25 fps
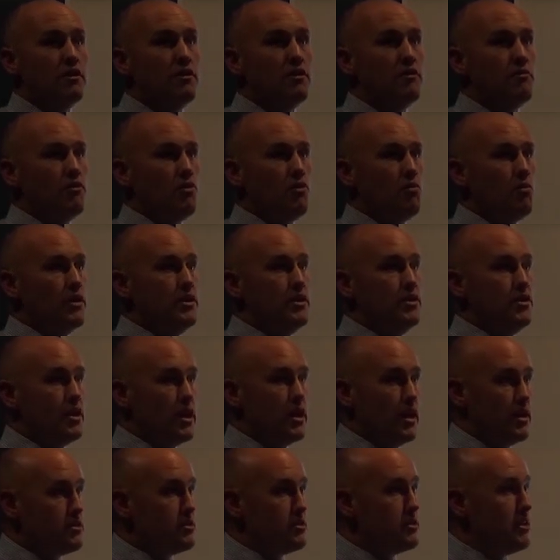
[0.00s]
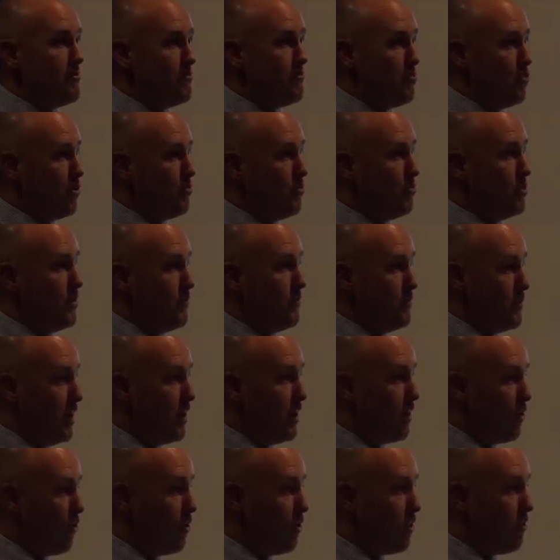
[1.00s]
But when you get to that point where you've done a
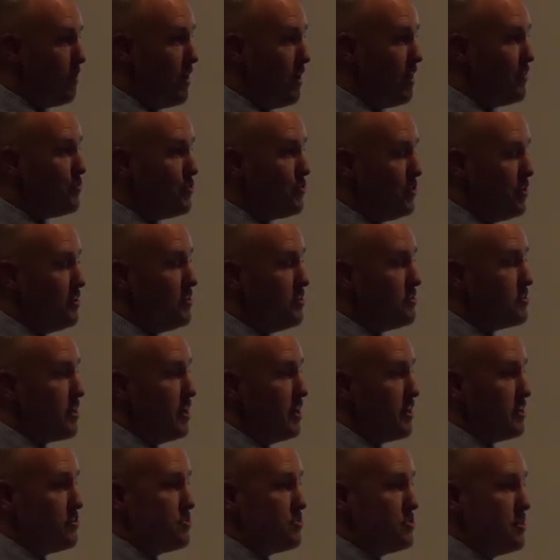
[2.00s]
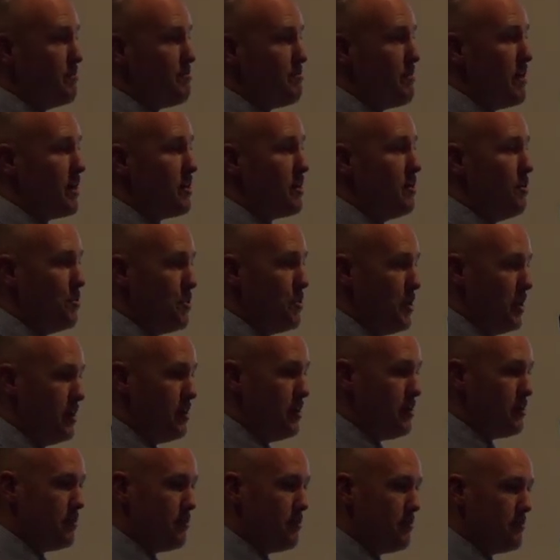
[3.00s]
lot of the maths, you need to take a step back and think,
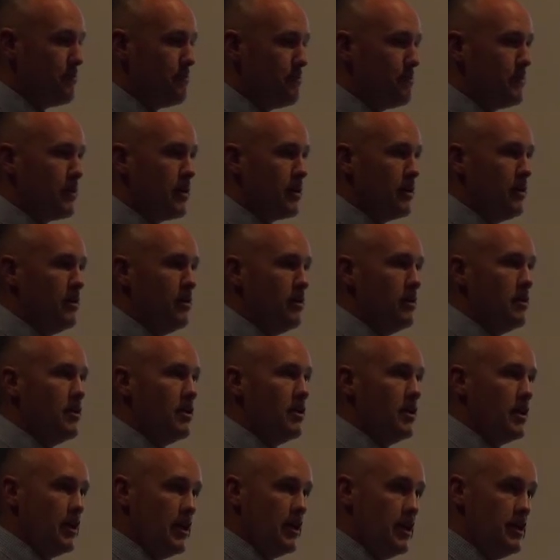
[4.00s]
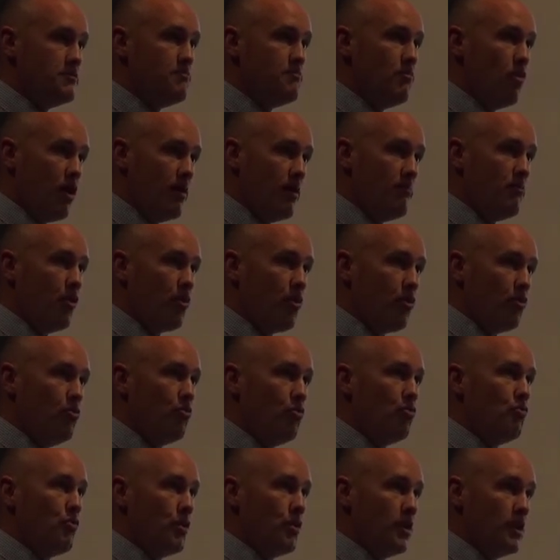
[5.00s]
is my model
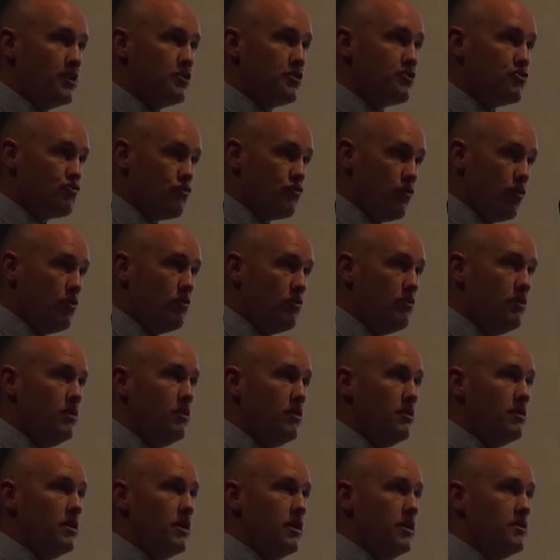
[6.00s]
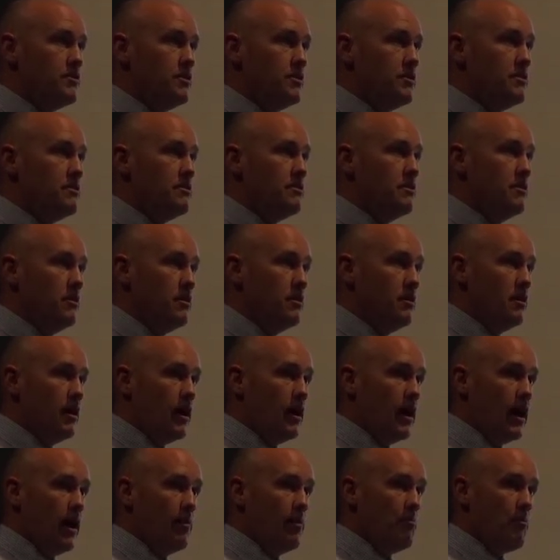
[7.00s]
really strong? Is it
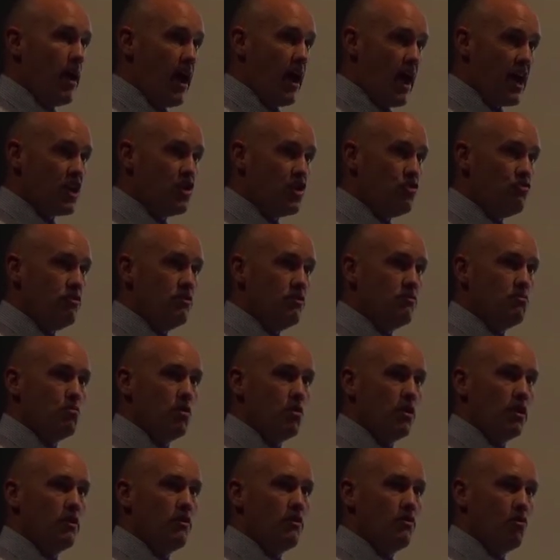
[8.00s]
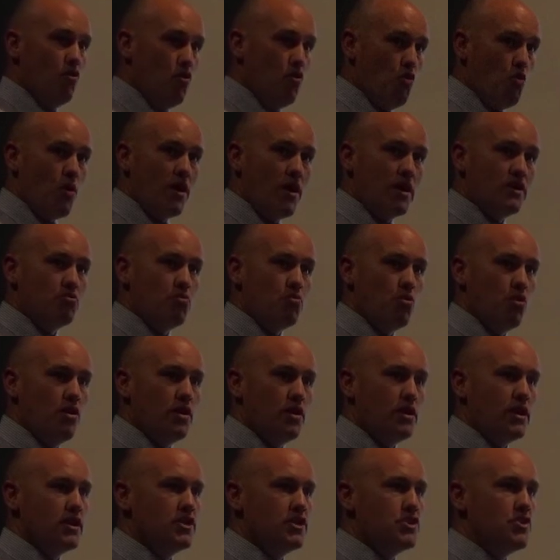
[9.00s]
accurate? Will it always work?
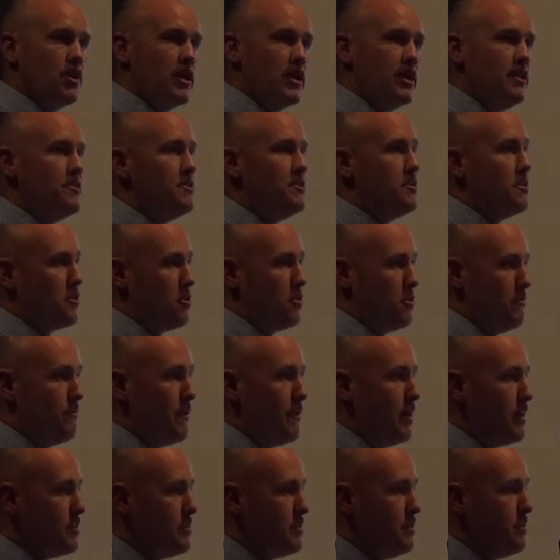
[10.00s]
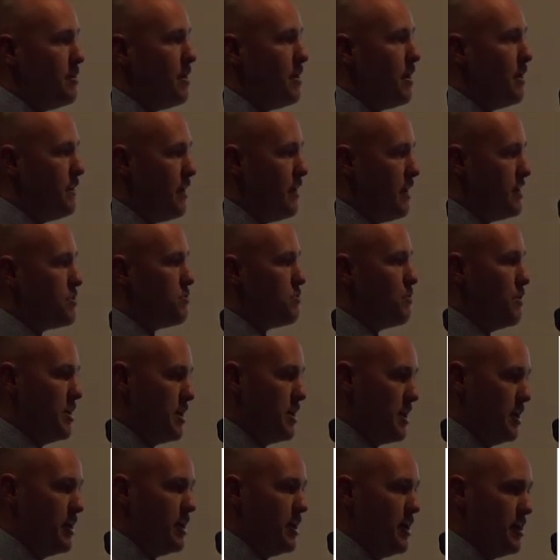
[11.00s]
Is there anything that could affect it? And that's where you're
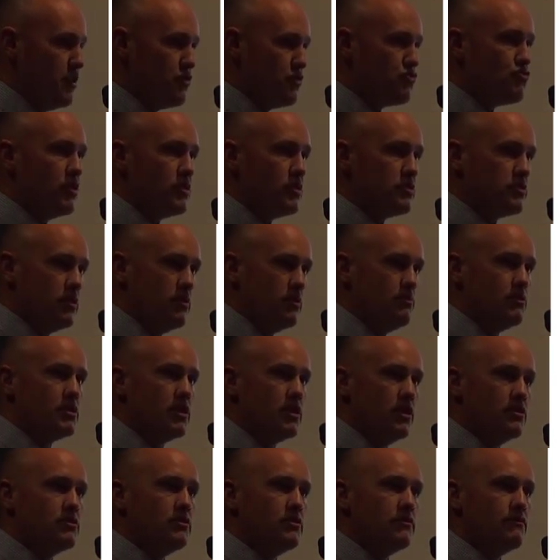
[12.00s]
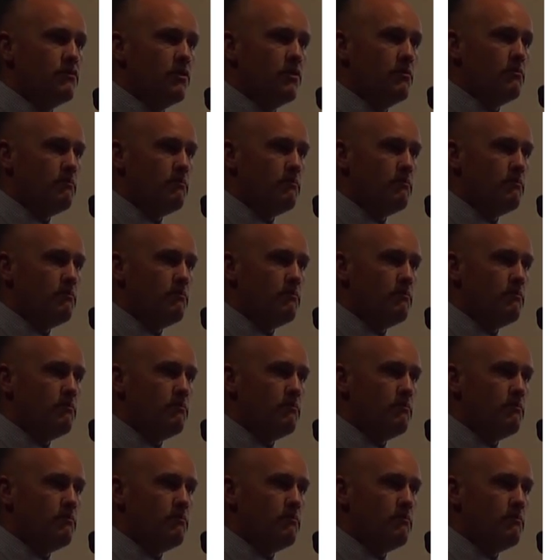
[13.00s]
going to get your strengths and limitations from.